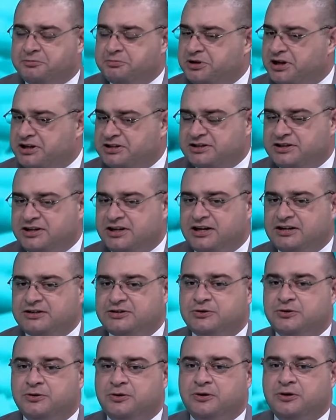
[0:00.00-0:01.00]
yesterday
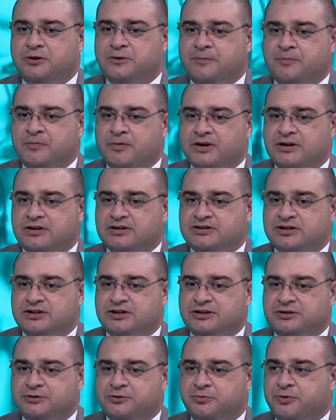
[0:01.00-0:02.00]
also
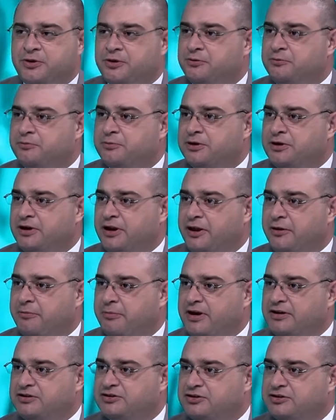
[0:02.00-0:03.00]
Secretary Rubio, he
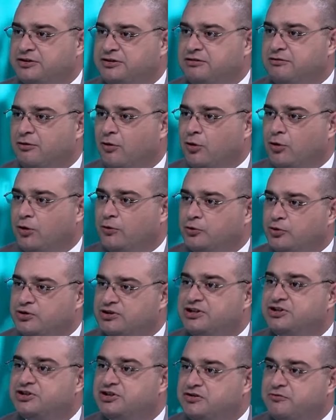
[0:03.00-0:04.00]
mentioned all of those
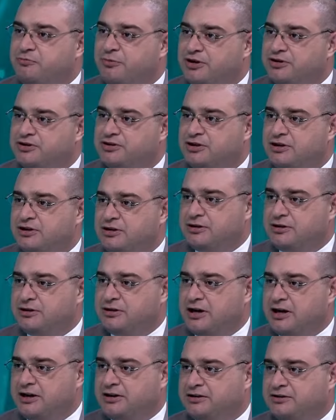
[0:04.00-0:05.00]
achievements
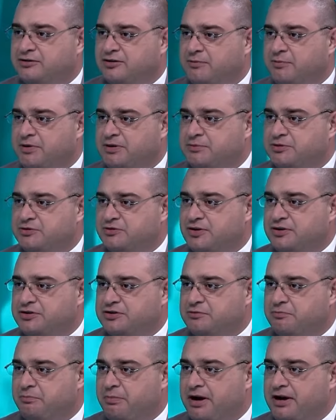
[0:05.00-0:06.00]
that Trump
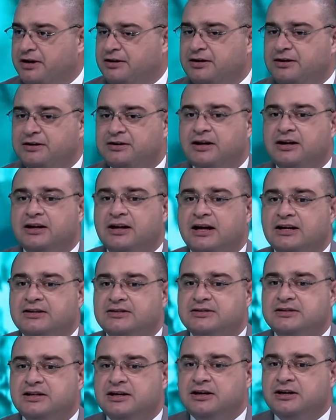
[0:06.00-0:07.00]
administration made in the
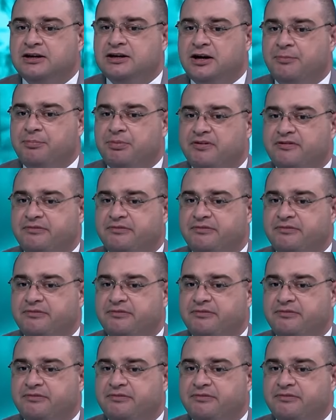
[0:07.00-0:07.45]
last couple